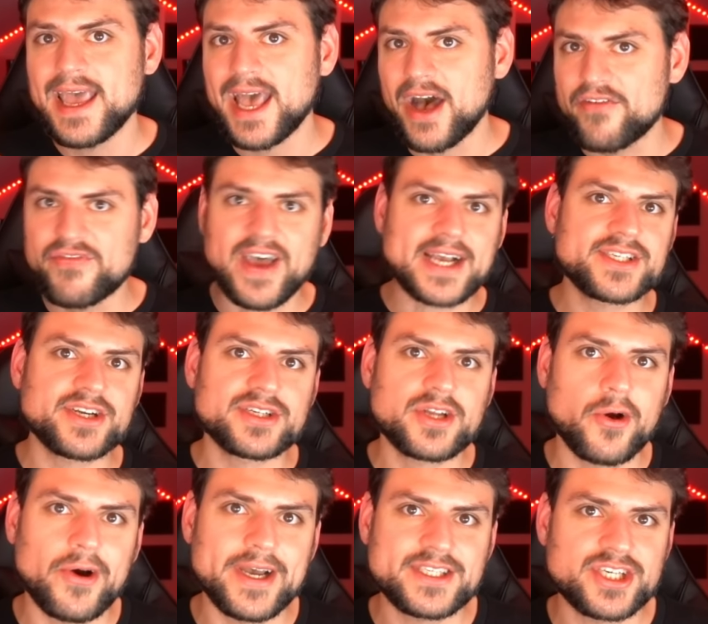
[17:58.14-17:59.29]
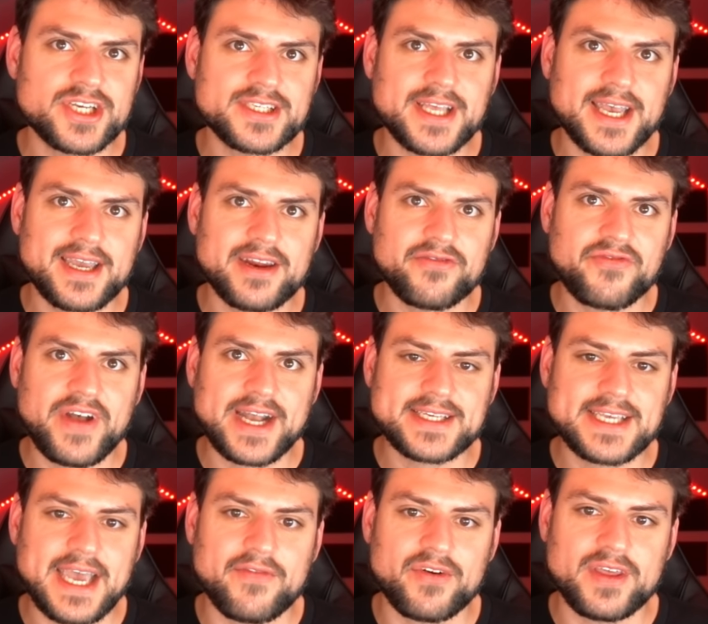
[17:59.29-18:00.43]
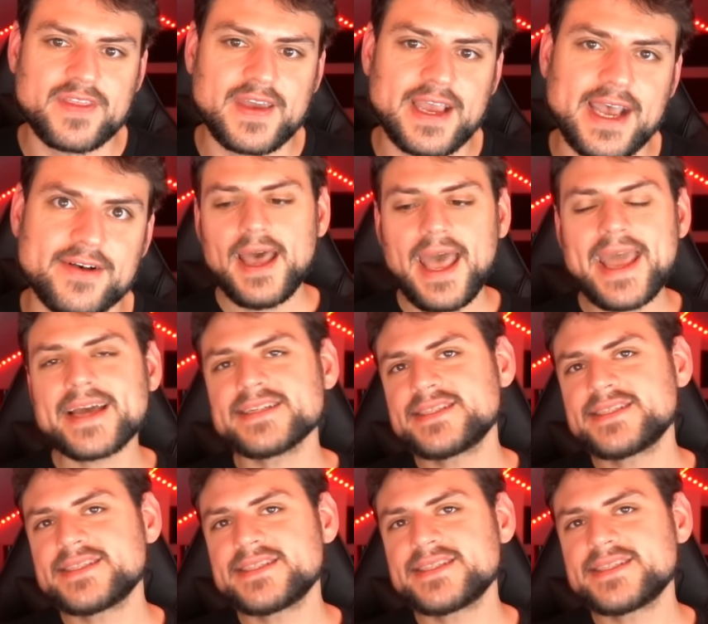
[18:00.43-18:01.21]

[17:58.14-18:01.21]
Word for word: affects your toys just like it affects everything else. And